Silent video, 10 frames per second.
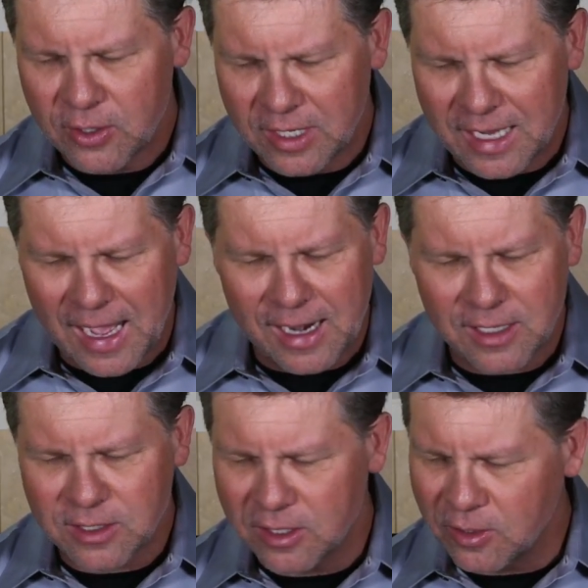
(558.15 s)
your
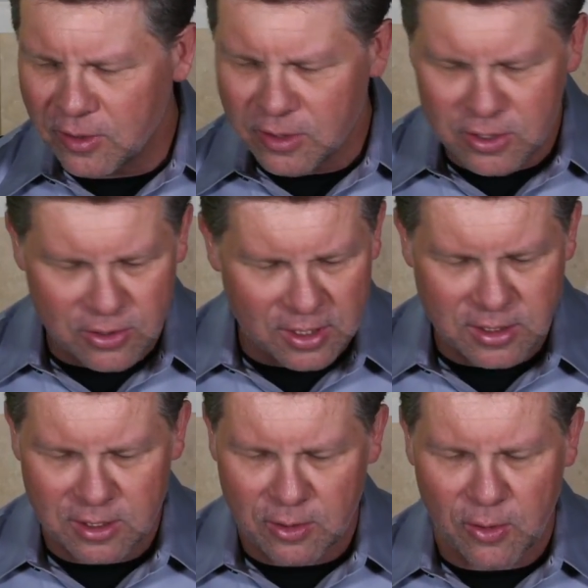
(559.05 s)
guidance and your
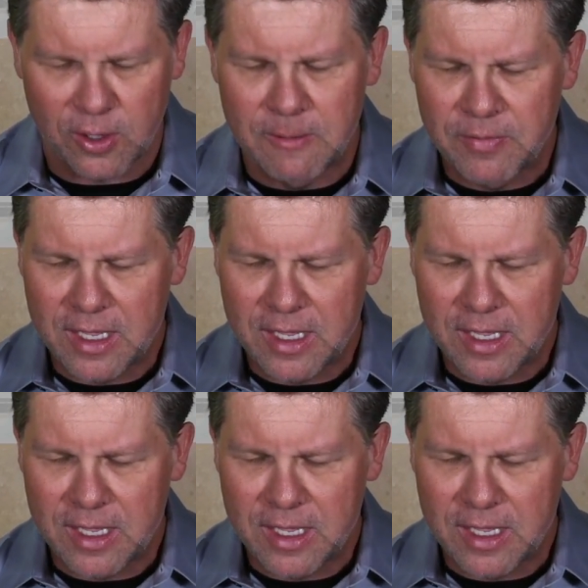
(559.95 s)
instruction, Lord,